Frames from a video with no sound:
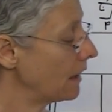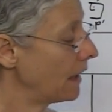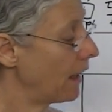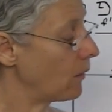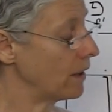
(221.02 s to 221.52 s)

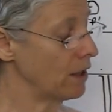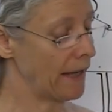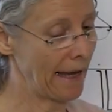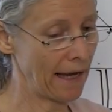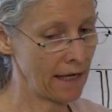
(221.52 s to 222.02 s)
Now, when
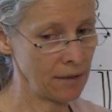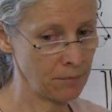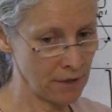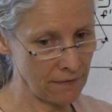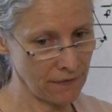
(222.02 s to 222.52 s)
you add
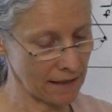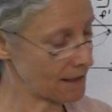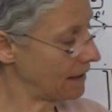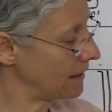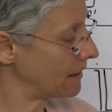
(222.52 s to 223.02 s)

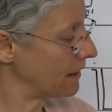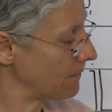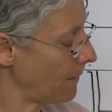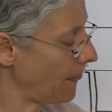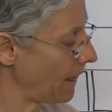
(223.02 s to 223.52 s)
prefixes,
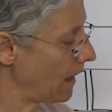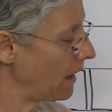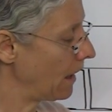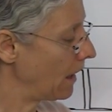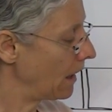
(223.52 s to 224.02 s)

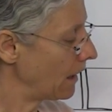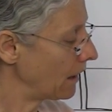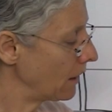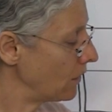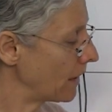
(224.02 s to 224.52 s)

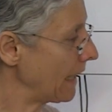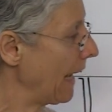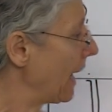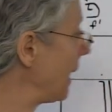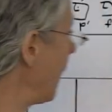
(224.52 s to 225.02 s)
you can
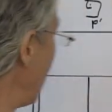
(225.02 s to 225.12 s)
add